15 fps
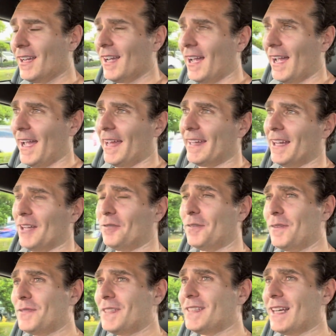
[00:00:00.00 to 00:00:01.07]
And at
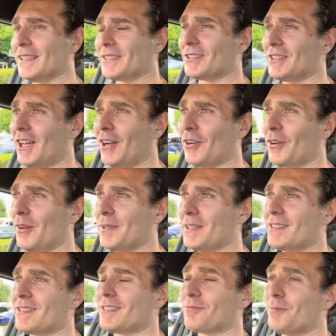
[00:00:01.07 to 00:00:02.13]
$50,000, I mean,
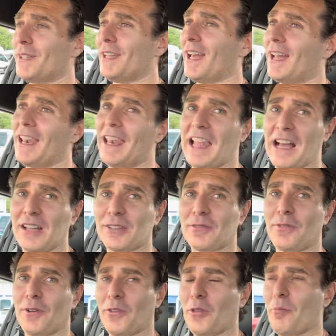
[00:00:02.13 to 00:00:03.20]
it's really a lot
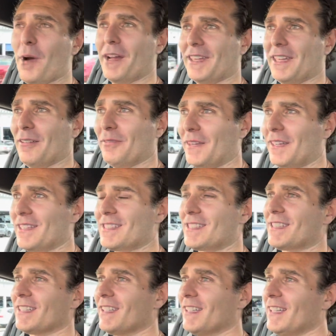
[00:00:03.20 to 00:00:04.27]
for the money. I think
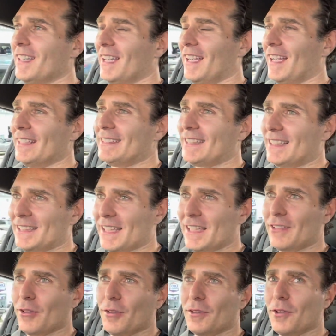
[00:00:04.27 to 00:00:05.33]
it's certainly
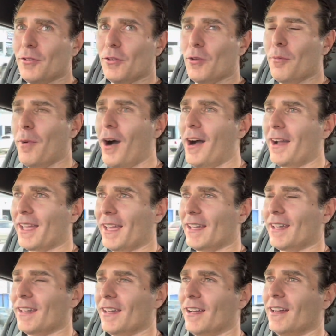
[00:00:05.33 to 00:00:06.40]
the
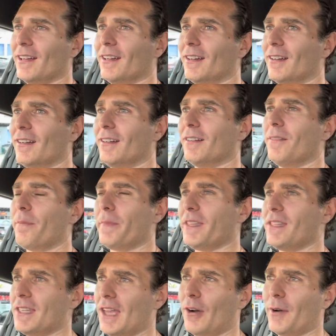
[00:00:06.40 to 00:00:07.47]
bargain
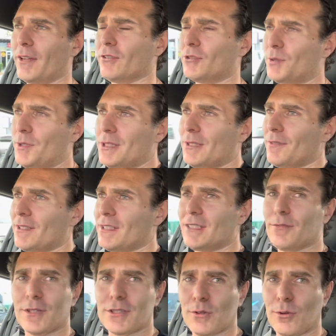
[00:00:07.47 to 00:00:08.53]
in the area. The 370Z
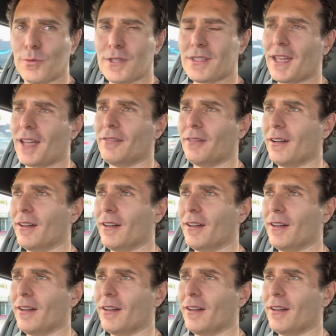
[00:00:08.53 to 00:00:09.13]
was always kind of